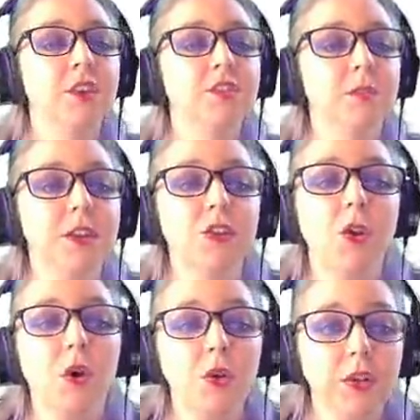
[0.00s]
So my
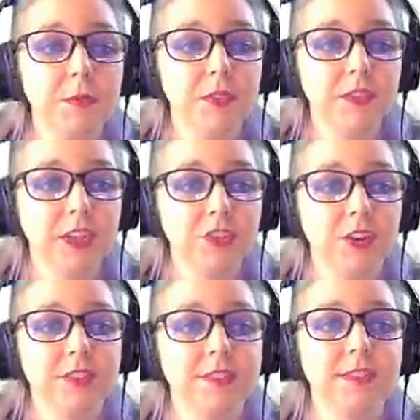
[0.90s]
total number of
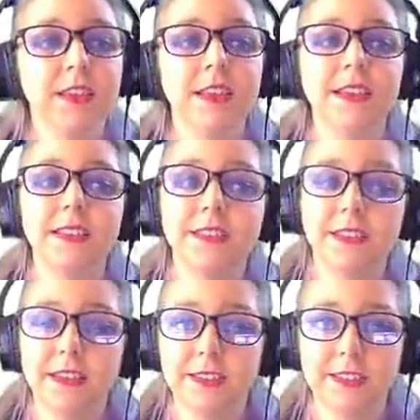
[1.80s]
electrons is
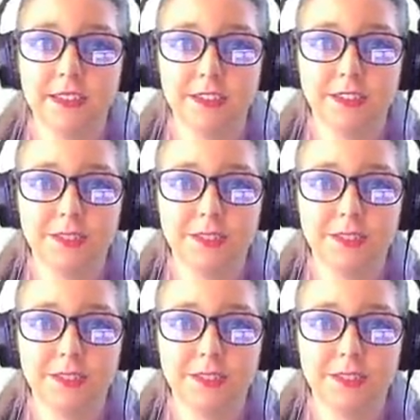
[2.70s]
18.